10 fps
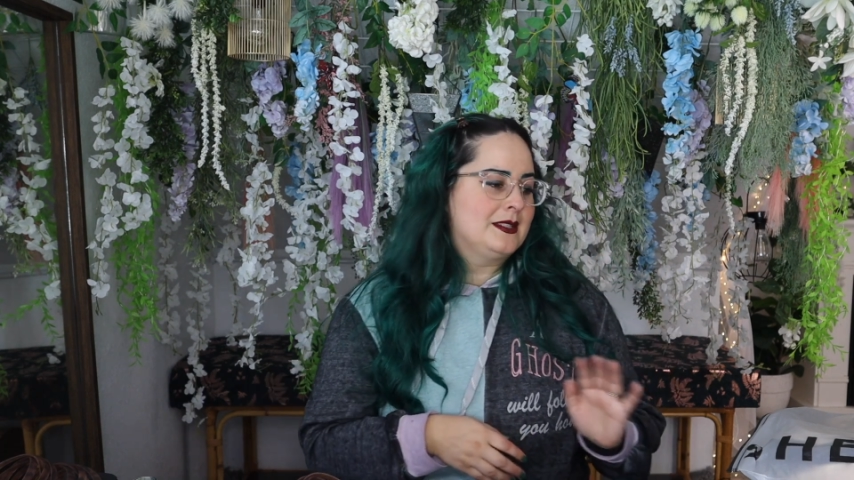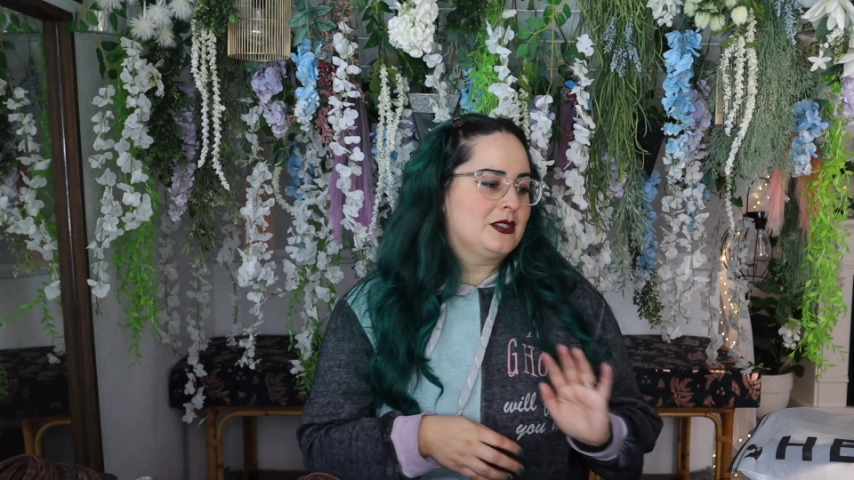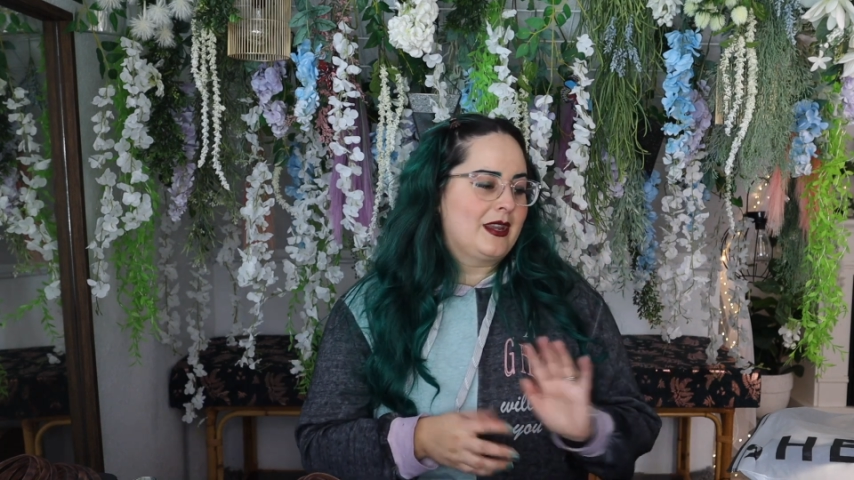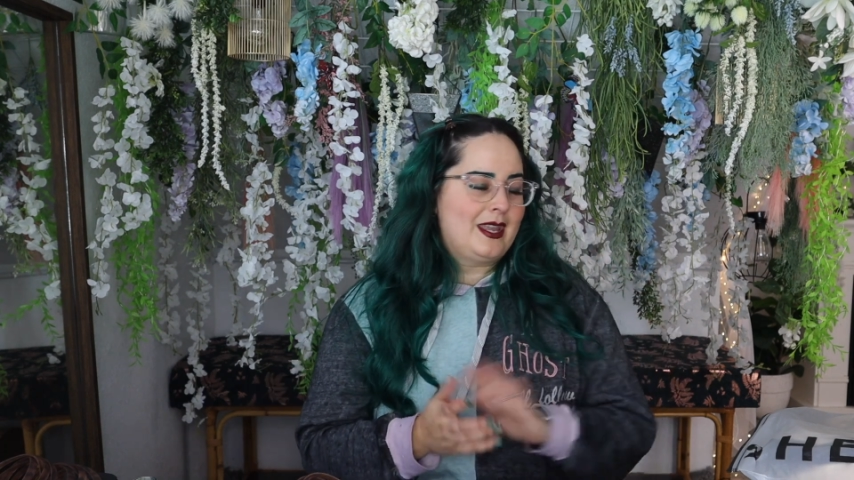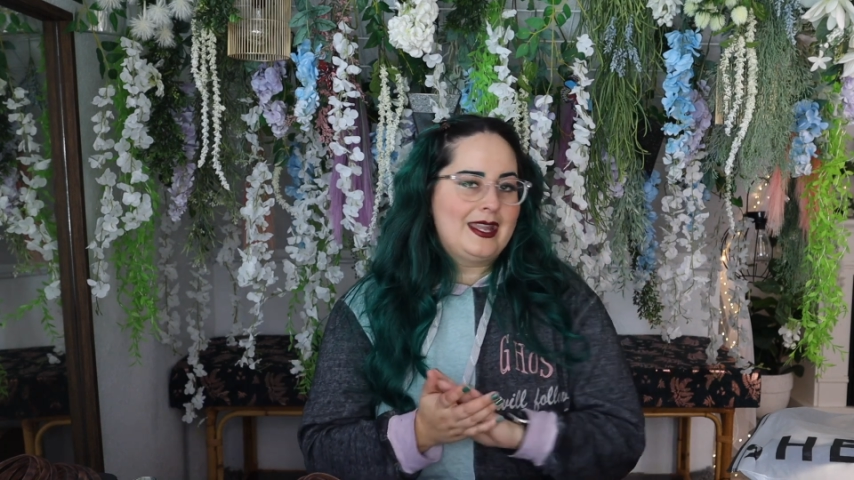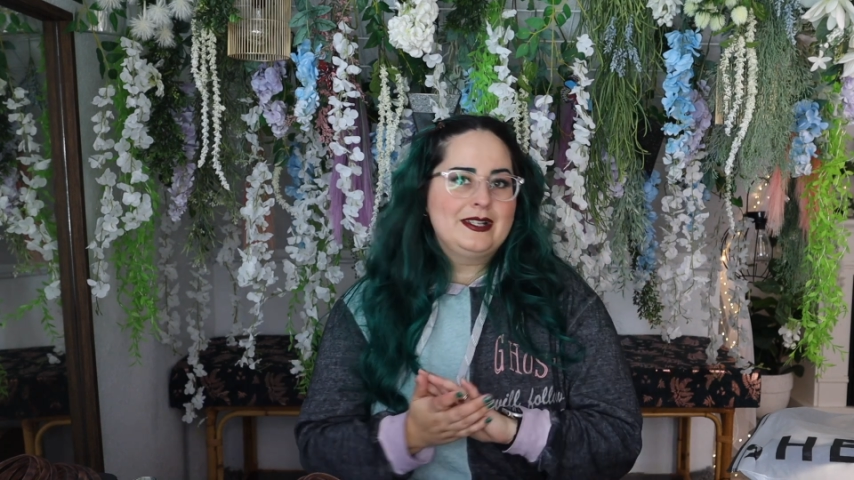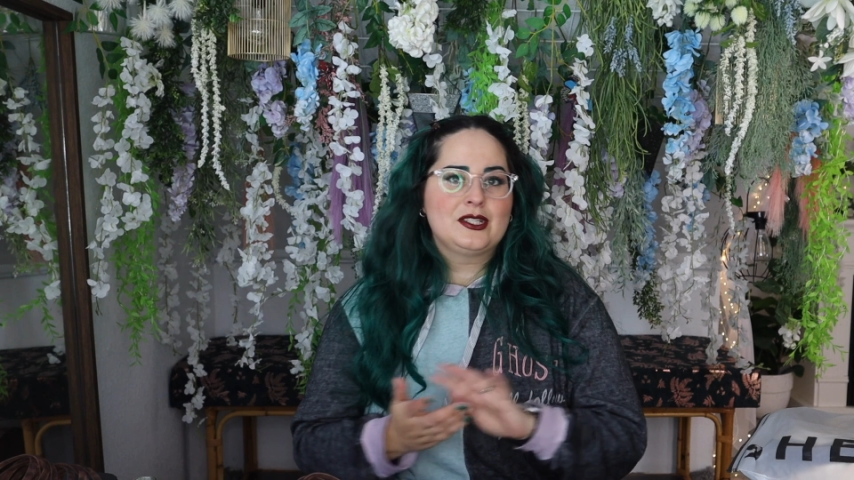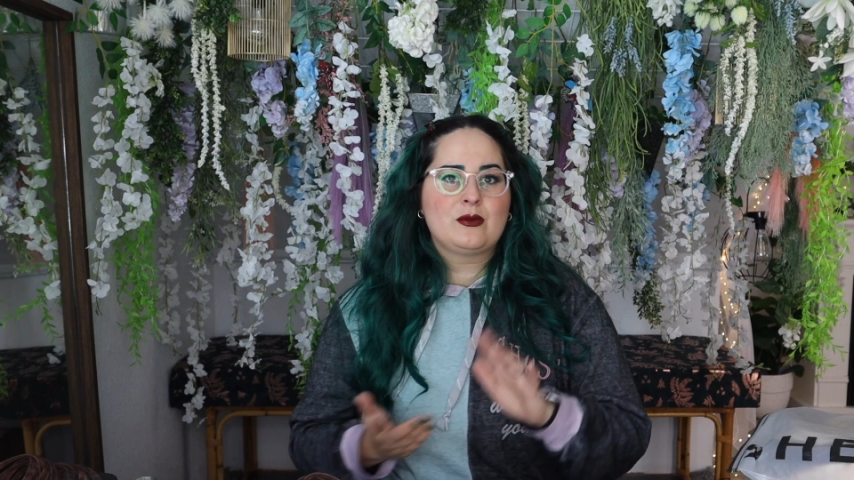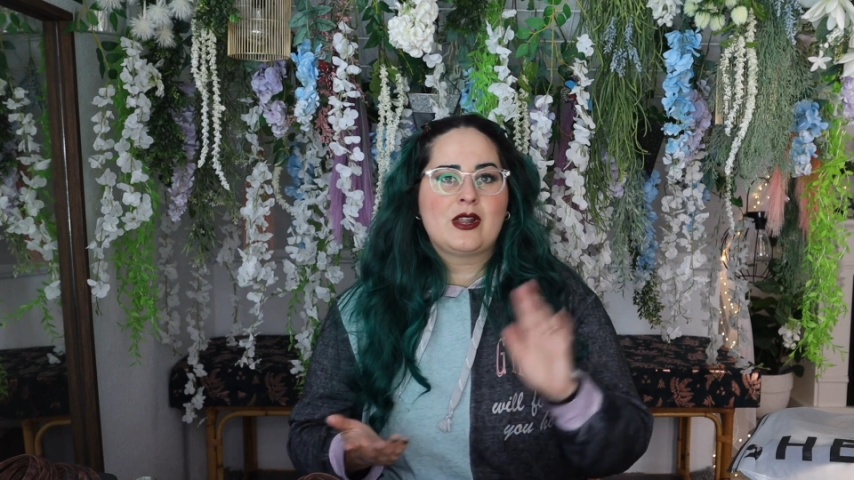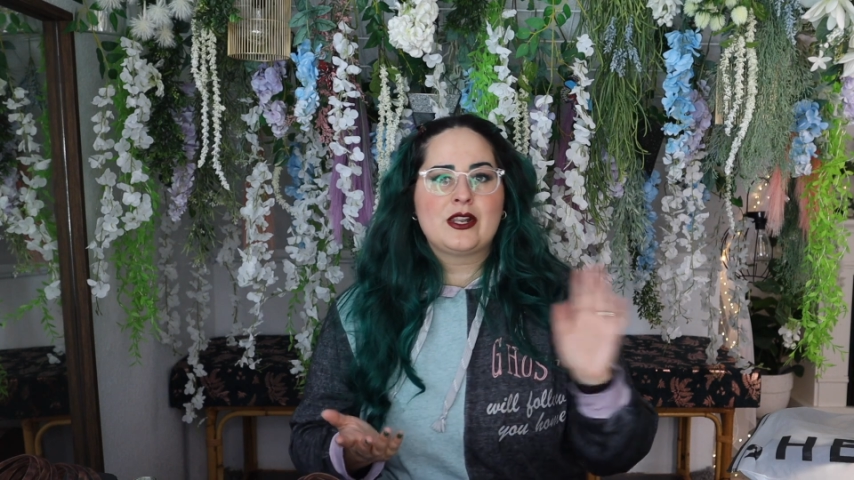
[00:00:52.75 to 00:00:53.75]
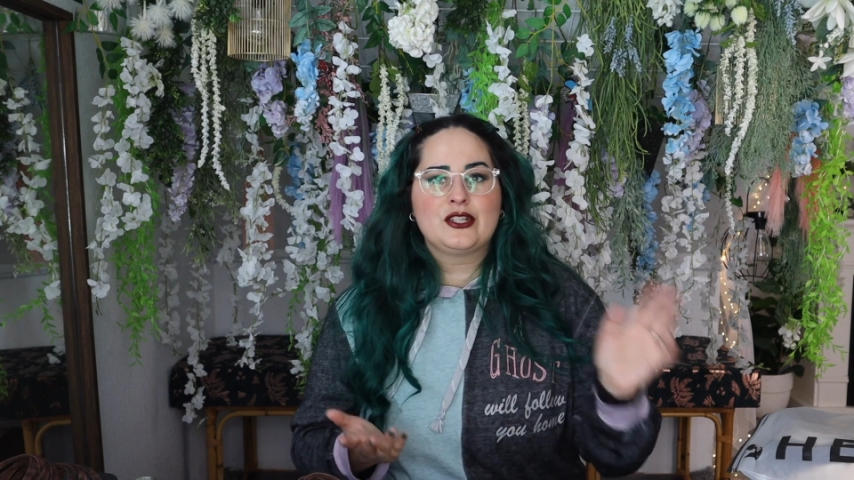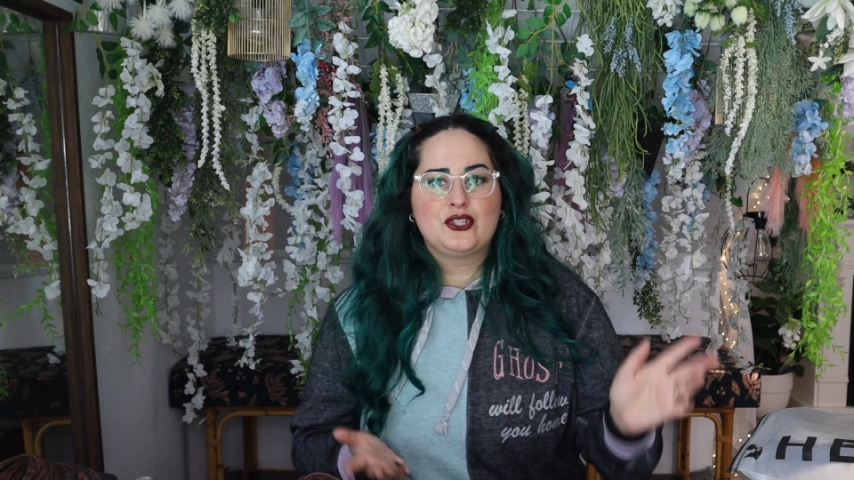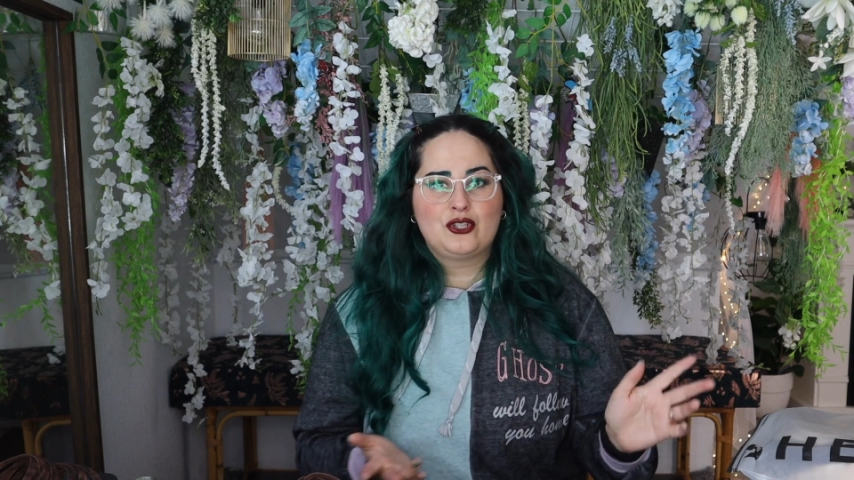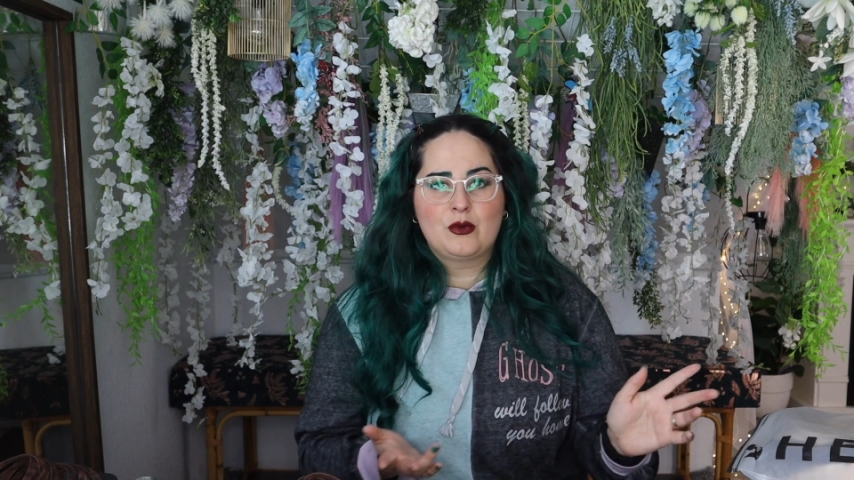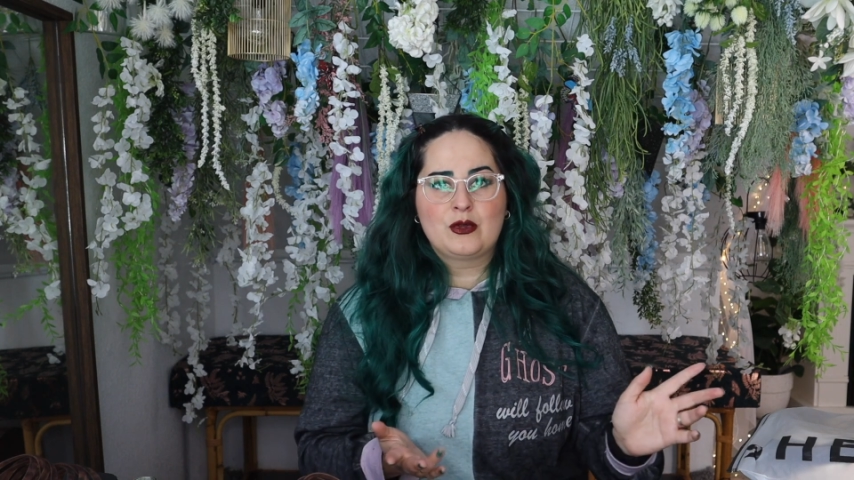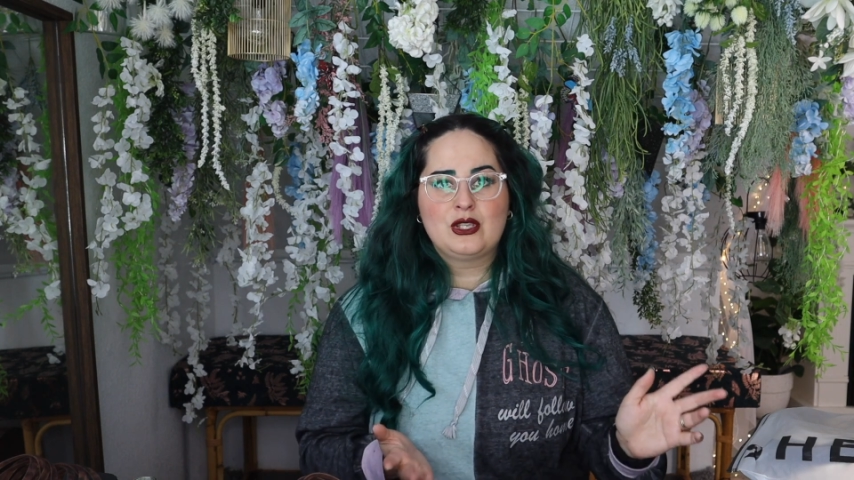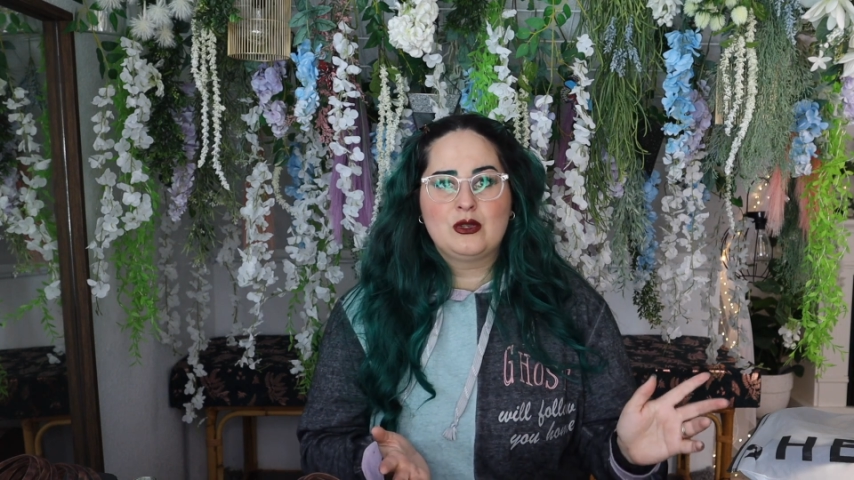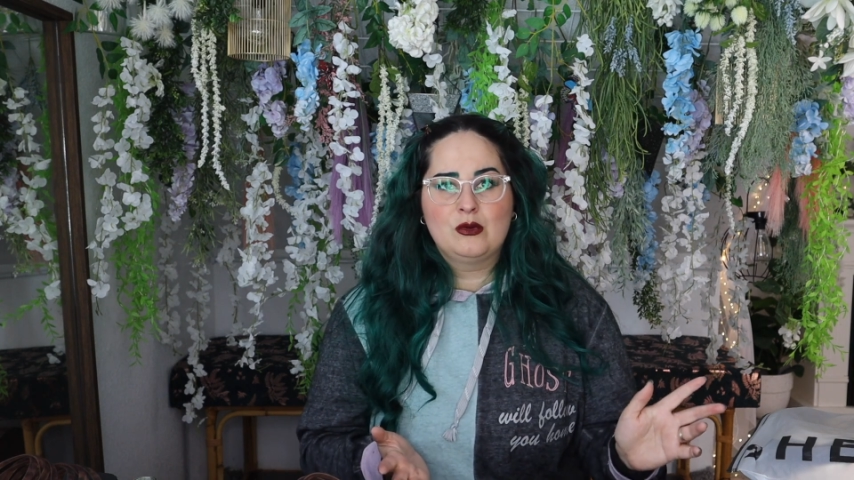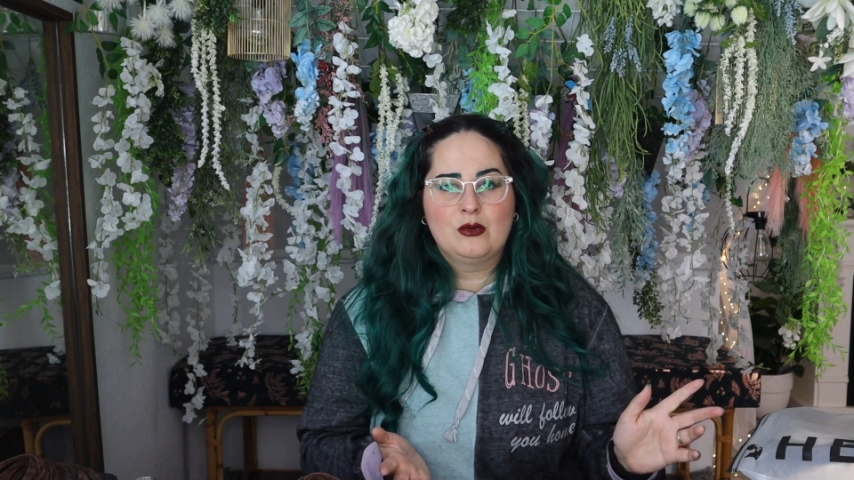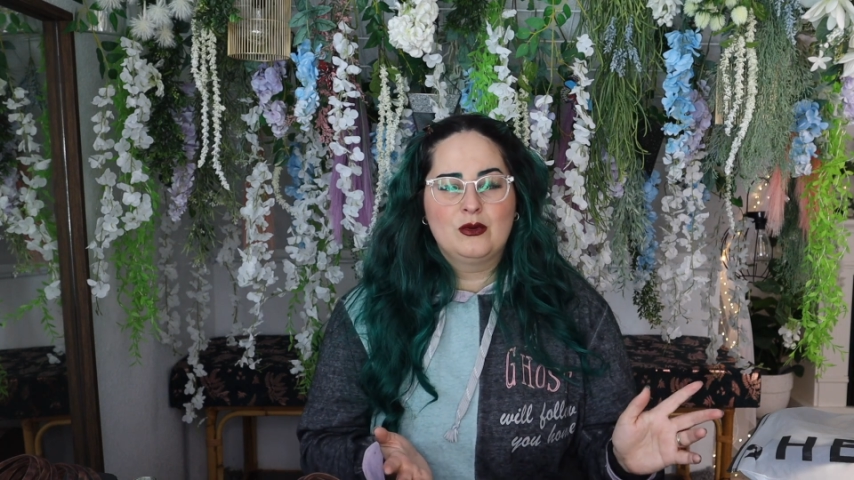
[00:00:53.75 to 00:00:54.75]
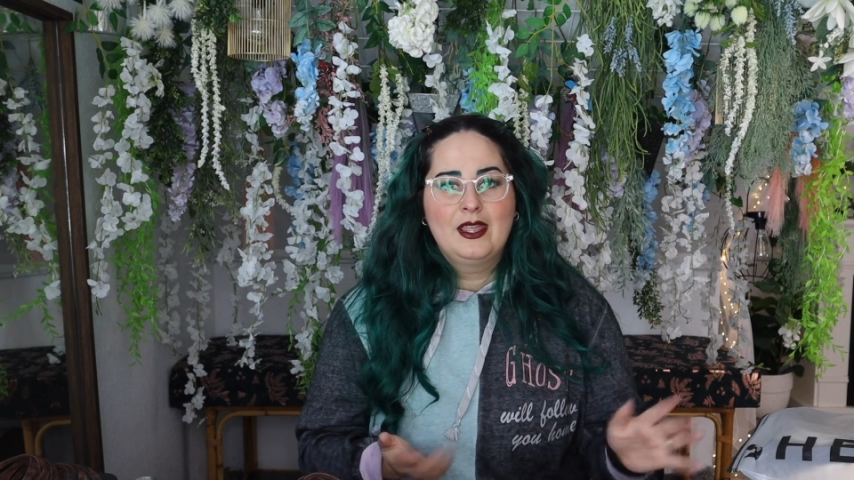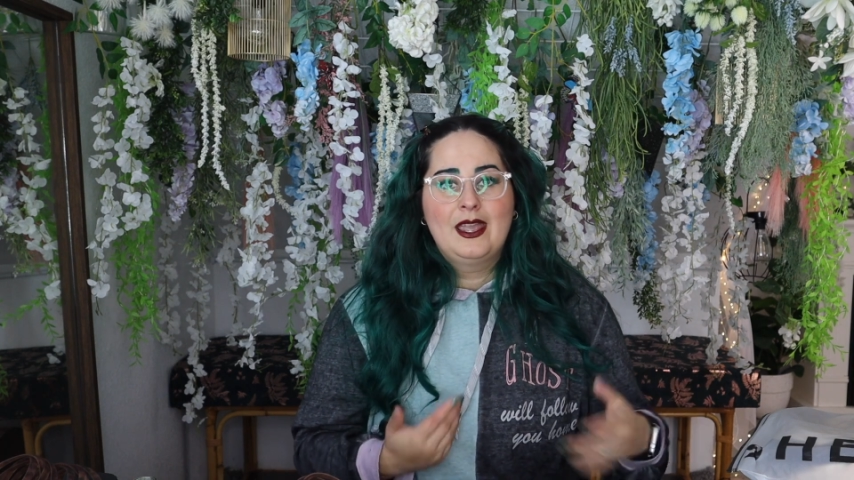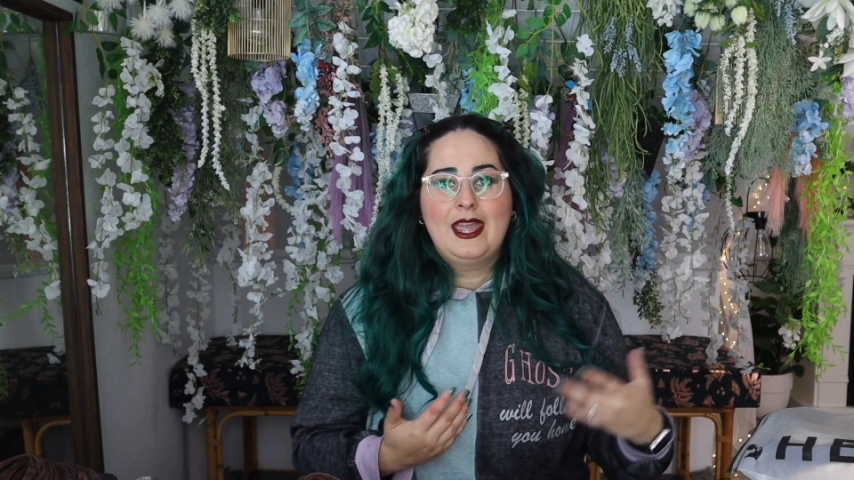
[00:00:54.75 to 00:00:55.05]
and so I kind of just wanted to show you